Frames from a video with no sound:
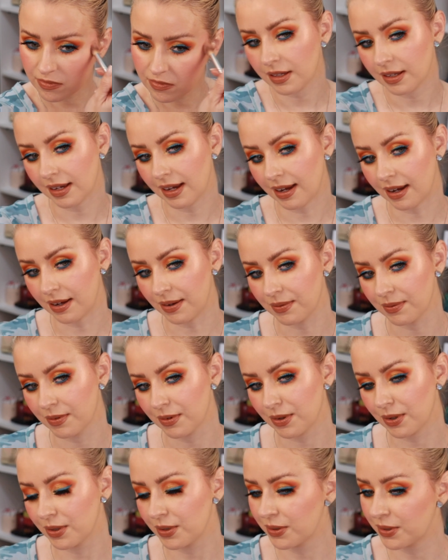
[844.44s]

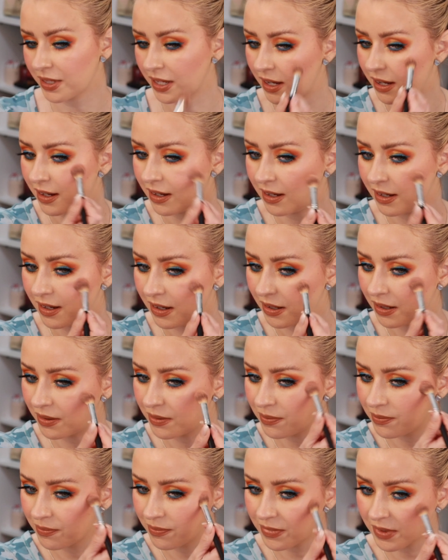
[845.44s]
Yeah. Oh yeah.
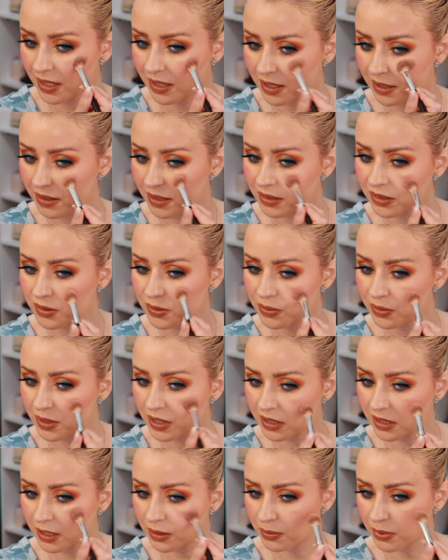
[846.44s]
Yeah, that's
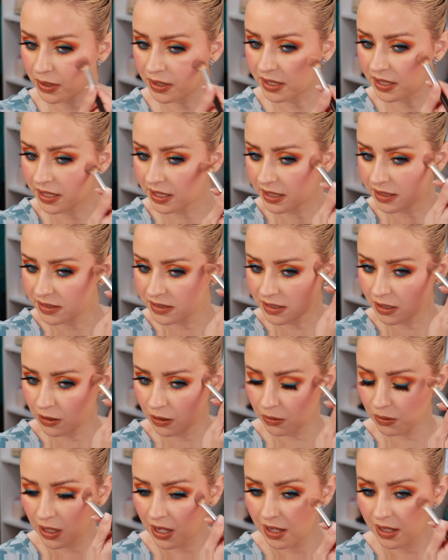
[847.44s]
really pretty.
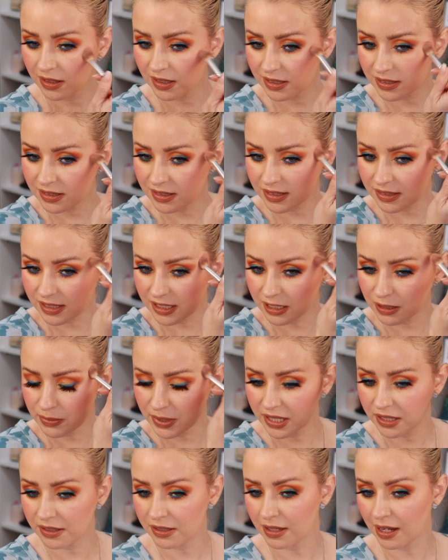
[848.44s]
So this is going to
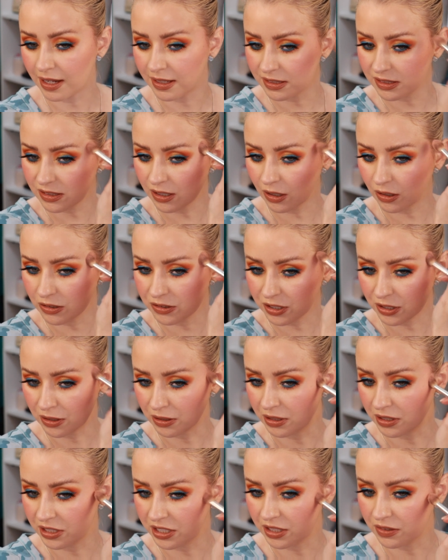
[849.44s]
be a nice
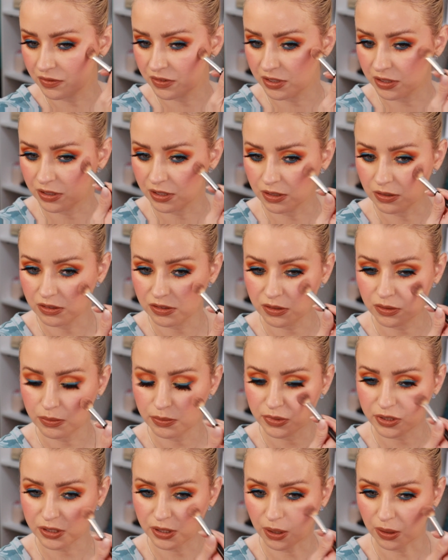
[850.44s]
alternative to those
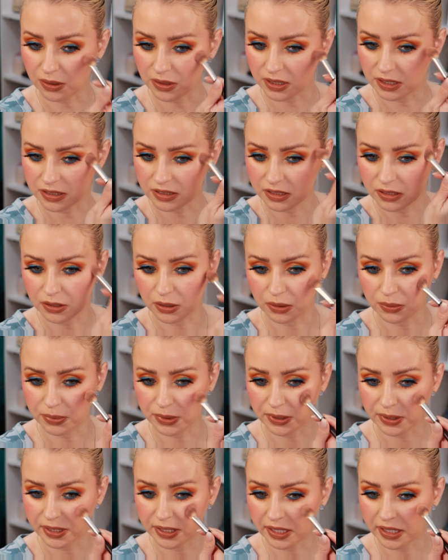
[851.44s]
from Charlotte
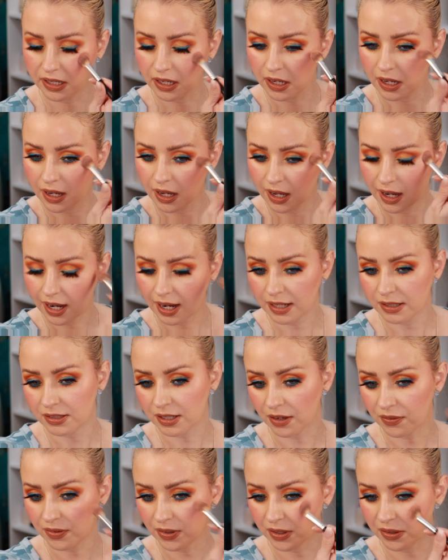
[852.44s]
Tilbury. I
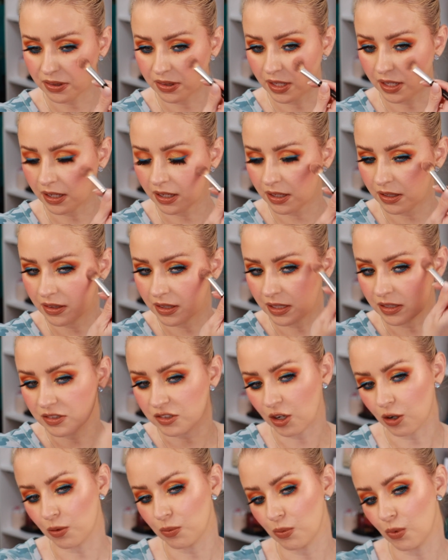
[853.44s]
definitely think these
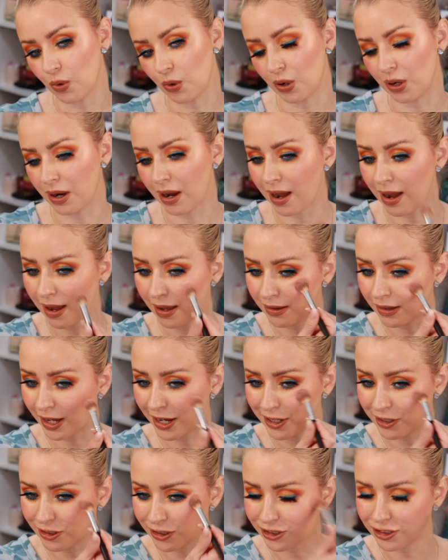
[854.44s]
are more
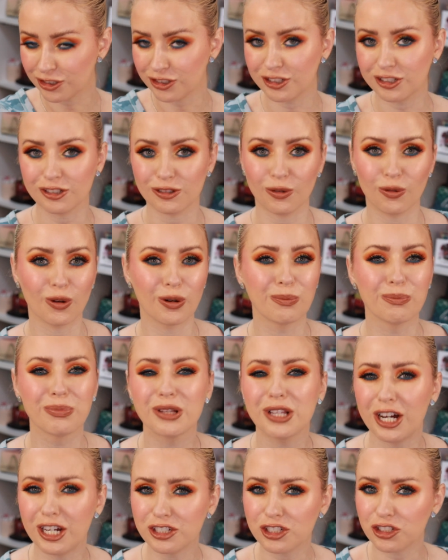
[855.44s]
highlighters or
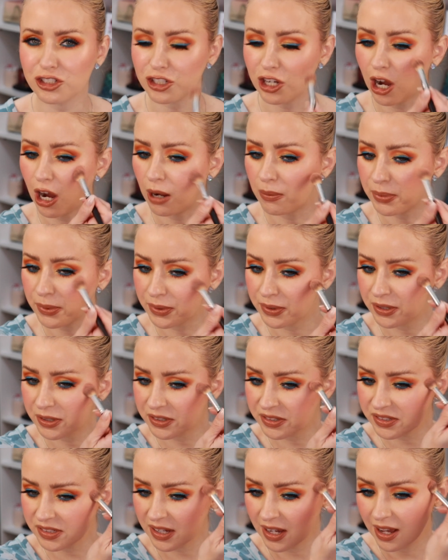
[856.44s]
blush
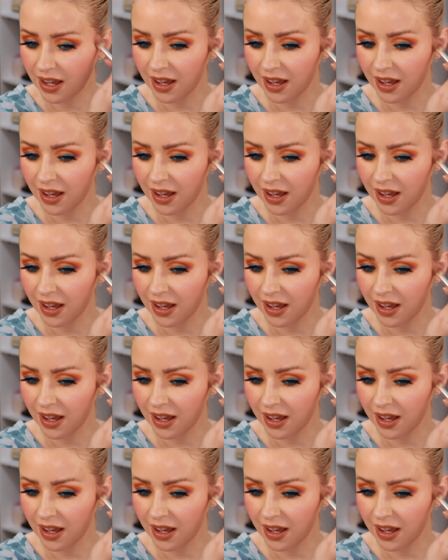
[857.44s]
toppers,